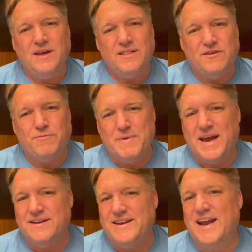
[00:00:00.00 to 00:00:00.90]
this
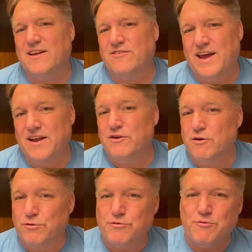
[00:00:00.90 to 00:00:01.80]
man, Dennis, had to
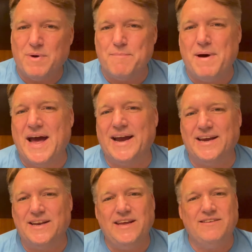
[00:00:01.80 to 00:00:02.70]
go through my bag.
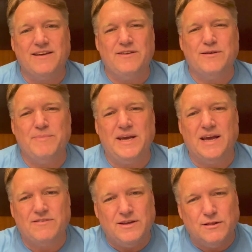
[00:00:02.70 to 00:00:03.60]
And he said to me
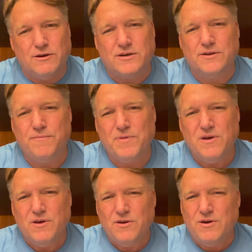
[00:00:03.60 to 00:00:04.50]
as he looked,
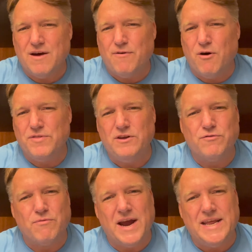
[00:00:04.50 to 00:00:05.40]
you have all
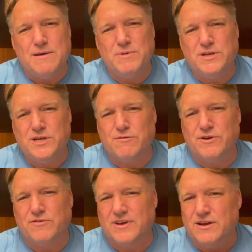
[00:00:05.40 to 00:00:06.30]
these writing
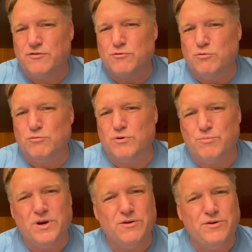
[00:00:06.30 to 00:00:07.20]
materials like a
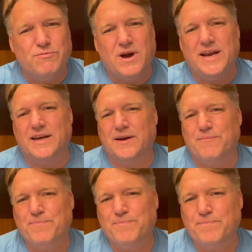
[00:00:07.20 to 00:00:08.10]
schoolroom. What are you writing?
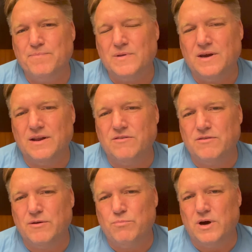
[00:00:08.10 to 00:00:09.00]
And I
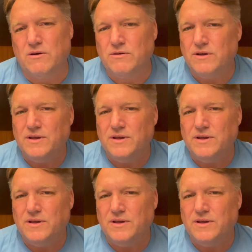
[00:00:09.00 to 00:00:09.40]
said, well,